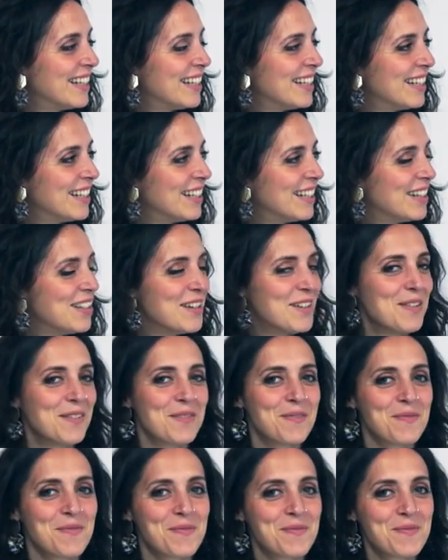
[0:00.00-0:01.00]

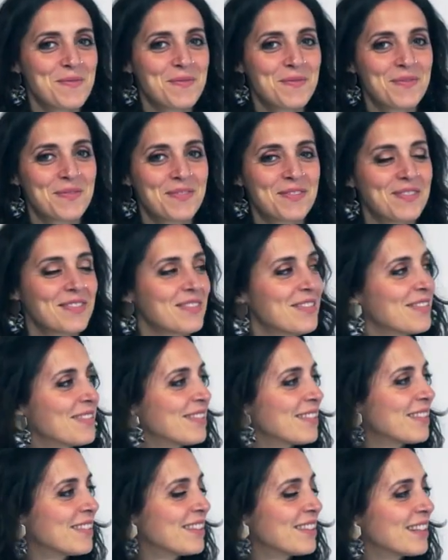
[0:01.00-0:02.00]

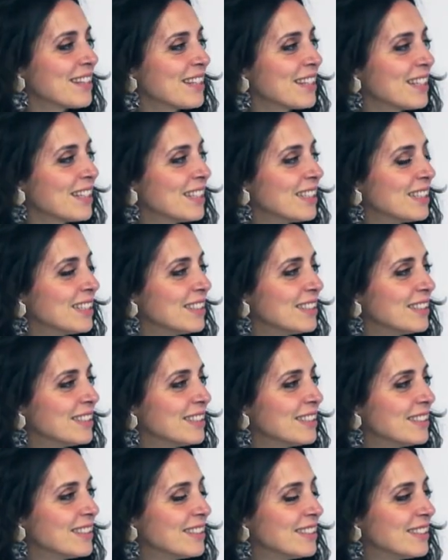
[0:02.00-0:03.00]

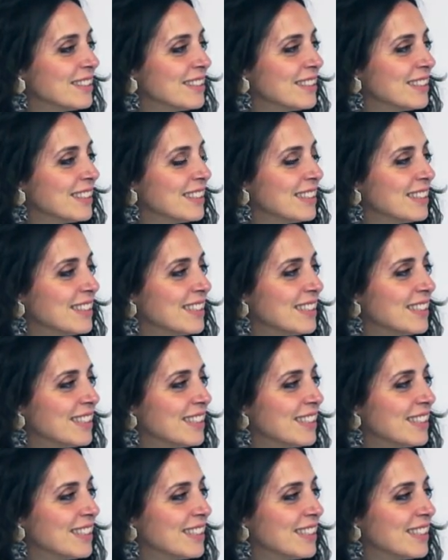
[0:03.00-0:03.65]
[no speech]